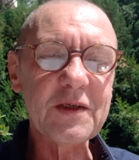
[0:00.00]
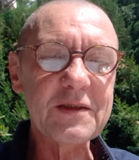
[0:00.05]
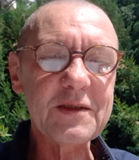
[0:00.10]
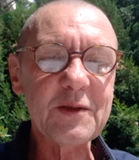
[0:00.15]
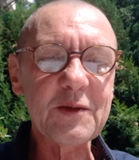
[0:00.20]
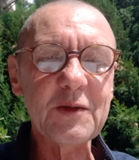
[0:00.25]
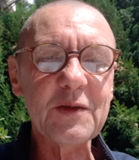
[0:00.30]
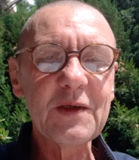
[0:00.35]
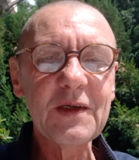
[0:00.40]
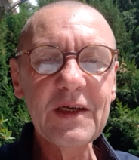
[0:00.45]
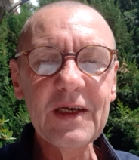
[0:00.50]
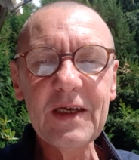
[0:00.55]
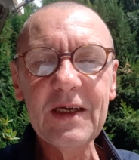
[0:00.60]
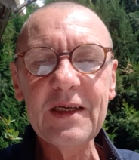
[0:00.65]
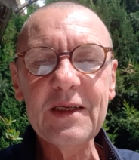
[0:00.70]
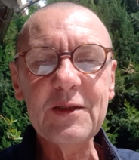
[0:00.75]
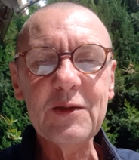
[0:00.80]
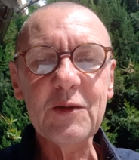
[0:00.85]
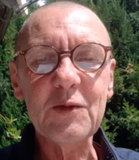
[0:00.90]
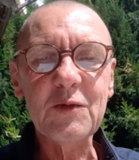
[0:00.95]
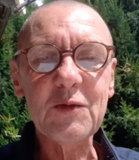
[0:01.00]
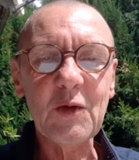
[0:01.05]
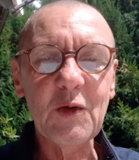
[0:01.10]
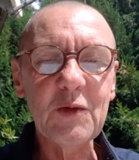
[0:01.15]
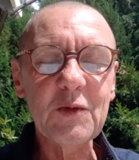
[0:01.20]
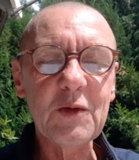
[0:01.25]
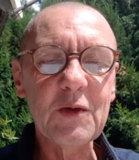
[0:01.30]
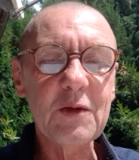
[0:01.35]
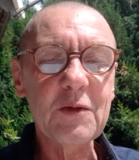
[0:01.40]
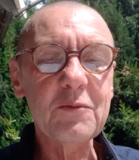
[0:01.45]
It's a
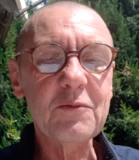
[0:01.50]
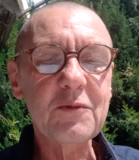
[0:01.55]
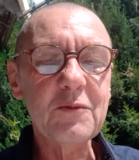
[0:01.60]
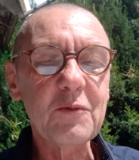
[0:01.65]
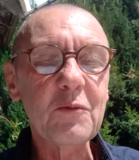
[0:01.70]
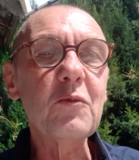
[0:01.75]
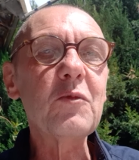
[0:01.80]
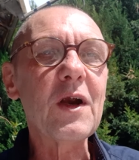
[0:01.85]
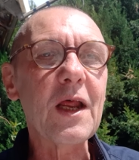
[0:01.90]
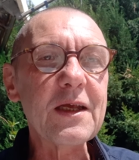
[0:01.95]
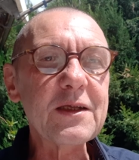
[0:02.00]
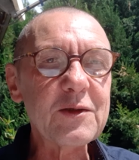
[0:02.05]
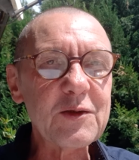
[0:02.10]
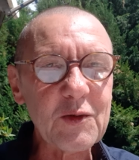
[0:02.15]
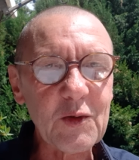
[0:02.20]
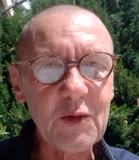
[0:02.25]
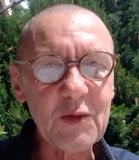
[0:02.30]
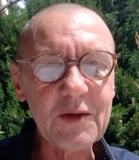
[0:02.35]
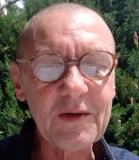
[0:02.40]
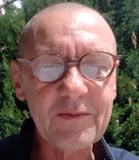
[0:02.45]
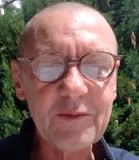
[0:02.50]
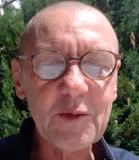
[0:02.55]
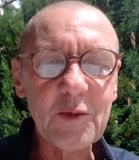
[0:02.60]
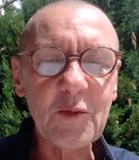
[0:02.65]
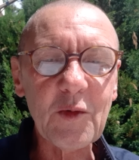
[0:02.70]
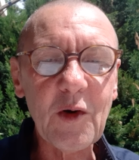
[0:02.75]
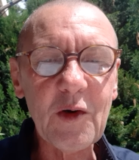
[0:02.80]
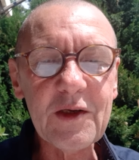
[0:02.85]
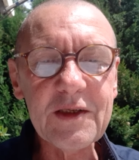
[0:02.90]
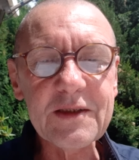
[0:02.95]
song, a light song of the
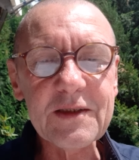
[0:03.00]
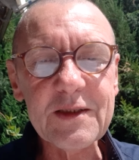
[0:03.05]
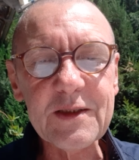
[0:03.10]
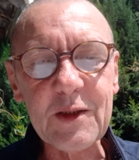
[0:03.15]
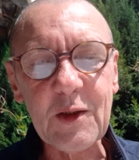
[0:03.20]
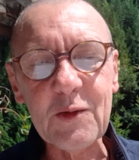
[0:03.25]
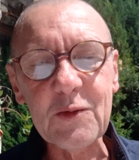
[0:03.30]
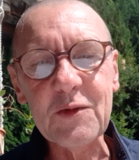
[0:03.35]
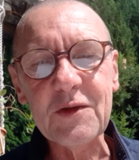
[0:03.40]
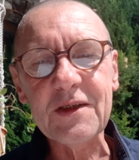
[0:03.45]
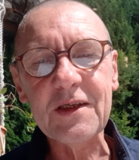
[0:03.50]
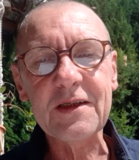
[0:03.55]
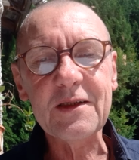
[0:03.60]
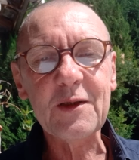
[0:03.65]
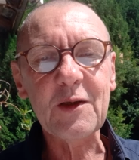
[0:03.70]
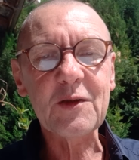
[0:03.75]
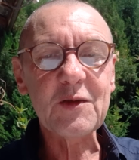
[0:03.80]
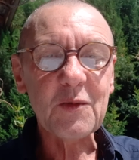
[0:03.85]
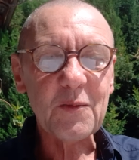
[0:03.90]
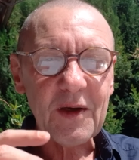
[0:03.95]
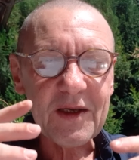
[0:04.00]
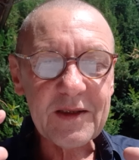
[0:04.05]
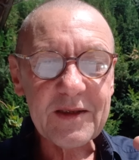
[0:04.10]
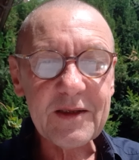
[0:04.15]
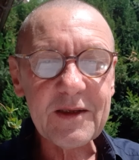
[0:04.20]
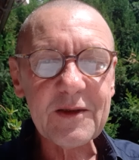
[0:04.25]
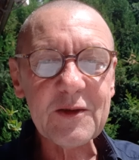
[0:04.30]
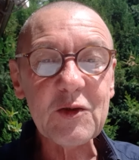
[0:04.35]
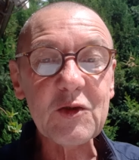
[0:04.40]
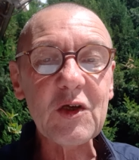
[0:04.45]
Rolling Stones, that talks about
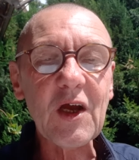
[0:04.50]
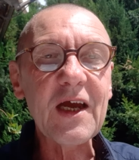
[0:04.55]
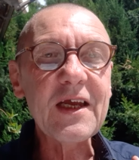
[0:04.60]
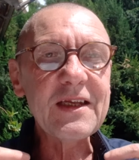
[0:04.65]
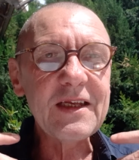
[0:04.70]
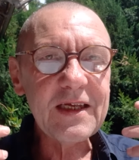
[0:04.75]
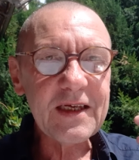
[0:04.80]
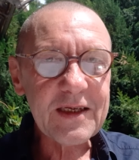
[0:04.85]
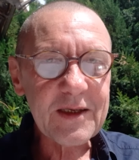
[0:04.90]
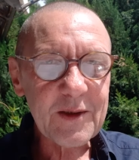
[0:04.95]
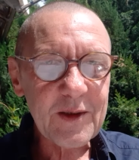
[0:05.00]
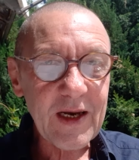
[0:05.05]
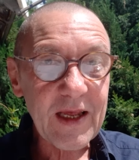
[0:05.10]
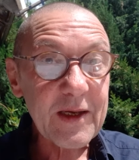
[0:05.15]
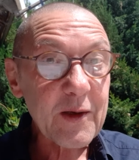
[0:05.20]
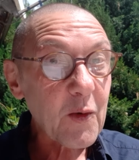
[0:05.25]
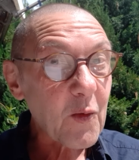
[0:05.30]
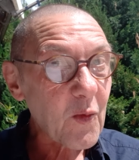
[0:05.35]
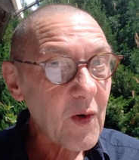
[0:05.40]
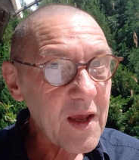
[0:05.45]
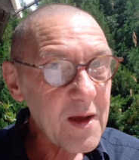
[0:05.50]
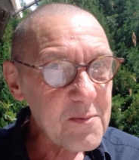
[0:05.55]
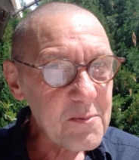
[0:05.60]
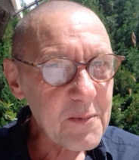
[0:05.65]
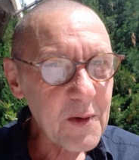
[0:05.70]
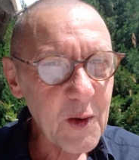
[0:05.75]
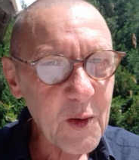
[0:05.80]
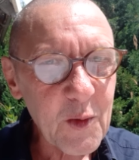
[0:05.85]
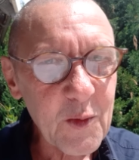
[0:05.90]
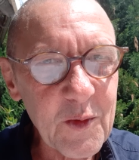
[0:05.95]
shining like a
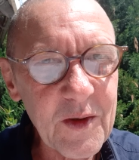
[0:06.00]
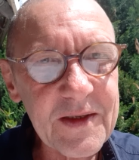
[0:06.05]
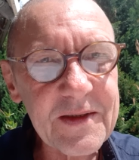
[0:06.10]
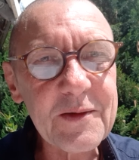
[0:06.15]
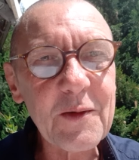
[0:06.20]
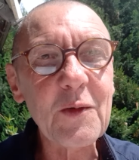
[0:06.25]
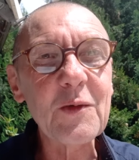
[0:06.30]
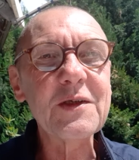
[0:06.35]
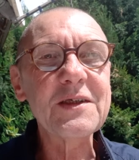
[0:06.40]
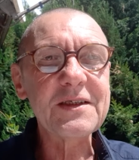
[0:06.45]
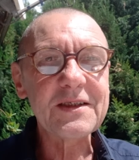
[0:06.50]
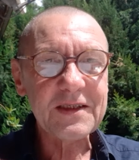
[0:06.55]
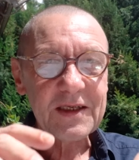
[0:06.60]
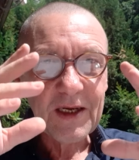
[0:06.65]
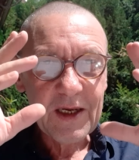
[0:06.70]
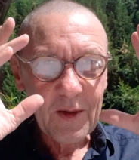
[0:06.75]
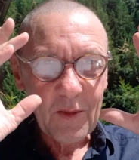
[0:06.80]
rainbow, and all this.